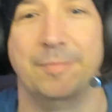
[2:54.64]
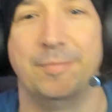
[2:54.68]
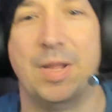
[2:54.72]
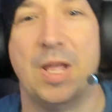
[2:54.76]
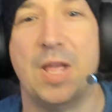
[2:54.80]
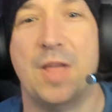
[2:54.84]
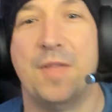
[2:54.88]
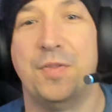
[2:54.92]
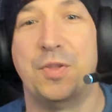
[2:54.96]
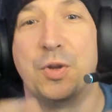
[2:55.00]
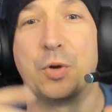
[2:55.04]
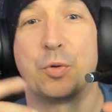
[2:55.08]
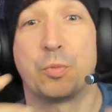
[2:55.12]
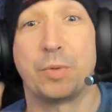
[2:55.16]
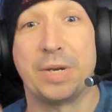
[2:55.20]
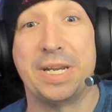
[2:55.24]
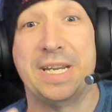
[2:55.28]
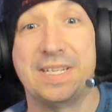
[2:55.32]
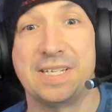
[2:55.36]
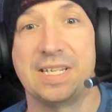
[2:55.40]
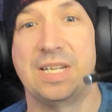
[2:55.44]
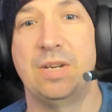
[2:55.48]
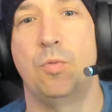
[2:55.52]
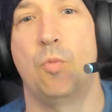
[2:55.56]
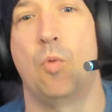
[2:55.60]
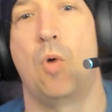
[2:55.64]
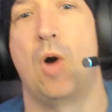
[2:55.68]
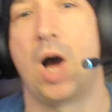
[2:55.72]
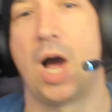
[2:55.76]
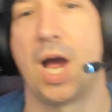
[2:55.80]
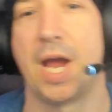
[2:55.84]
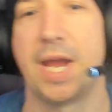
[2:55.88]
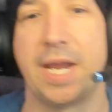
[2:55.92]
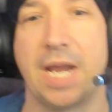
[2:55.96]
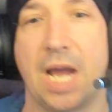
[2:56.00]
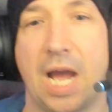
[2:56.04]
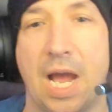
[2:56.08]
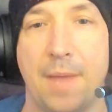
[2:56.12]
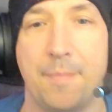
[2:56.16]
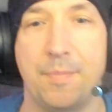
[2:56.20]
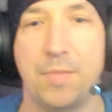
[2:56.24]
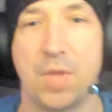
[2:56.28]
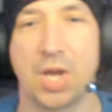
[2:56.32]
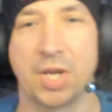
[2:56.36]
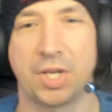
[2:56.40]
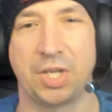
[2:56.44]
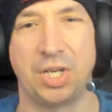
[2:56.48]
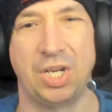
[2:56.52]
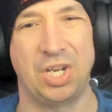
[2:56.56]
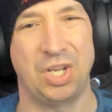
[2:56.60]
The reason why I'm
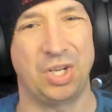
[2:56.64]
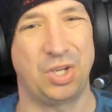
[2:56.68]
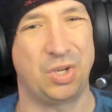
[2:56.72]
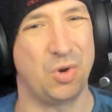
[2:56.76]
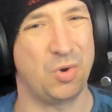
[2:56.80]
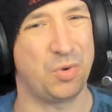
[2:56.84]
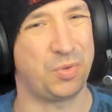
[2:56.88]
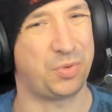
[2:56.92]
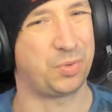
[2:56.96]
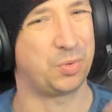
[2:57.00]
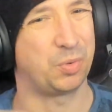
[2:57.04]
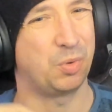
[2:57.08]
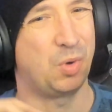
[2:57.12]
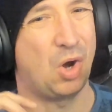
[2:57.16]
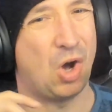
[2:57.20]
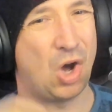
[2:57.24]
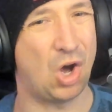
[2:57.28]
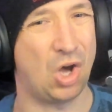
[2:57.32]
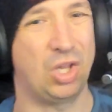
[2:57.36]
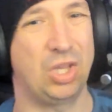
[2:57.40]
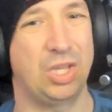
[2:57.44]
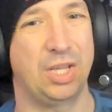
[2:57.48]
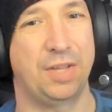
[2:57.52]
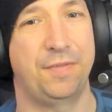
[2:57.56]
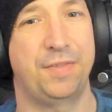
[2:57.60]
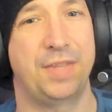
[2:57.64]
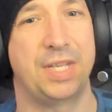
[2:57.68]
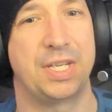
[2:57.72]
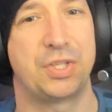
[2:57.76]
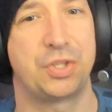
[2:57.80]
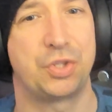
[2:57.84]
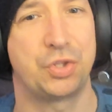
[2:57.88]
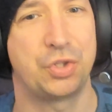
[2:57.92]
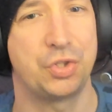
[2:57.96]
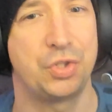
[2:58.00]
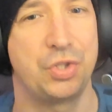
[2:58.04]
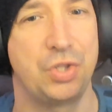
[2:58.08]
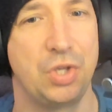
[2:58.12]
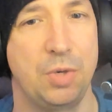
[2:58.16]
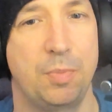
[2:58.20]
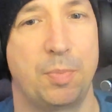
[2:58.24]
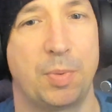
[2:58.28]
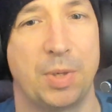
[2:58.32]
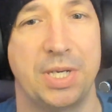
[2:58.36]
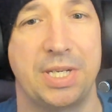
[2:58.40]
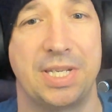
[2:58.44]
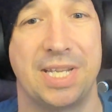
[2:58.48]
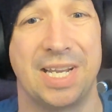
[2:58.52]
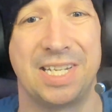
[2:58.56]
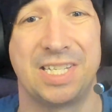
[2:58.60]
not going to go through all of this super
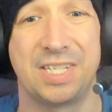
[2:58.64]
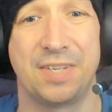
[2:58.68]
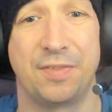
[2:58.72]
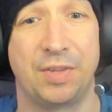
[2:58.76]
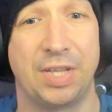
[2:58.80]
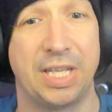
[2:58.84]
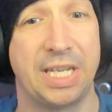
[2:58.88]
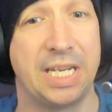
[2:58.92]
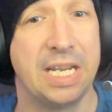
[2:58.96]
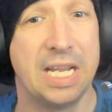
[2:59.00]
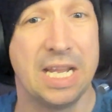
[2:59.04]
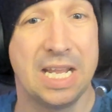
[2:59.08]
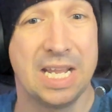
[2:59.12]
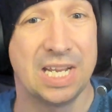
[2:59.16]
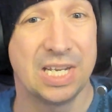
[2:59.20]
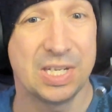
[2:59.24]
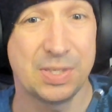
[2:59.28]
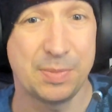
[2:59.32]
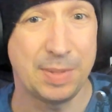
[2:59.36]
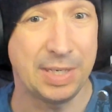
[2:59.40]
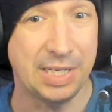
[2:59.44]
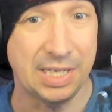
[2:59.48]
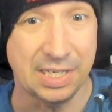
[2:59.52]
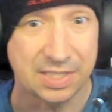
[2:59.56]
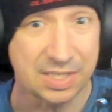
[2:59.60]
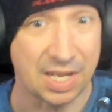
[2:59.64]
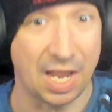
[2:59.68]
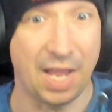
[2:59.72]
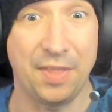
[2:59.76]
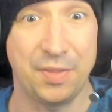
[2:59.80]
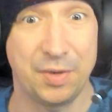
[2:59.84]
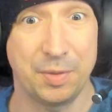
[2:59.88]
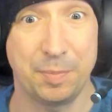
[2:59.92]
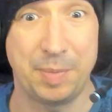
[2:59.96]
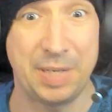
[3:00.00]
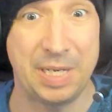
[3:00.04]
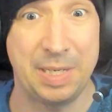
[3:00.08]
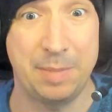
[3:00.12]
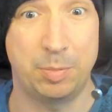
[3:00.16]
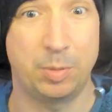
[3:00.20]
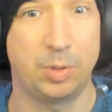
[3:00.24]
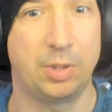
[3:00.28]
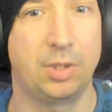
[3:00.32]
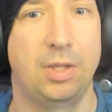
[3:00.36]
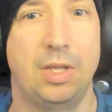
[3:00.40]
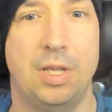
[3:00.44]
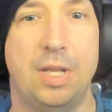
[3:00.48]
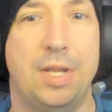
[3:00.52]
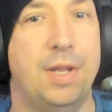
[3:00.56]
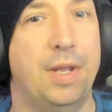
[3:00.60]
intensively is because other people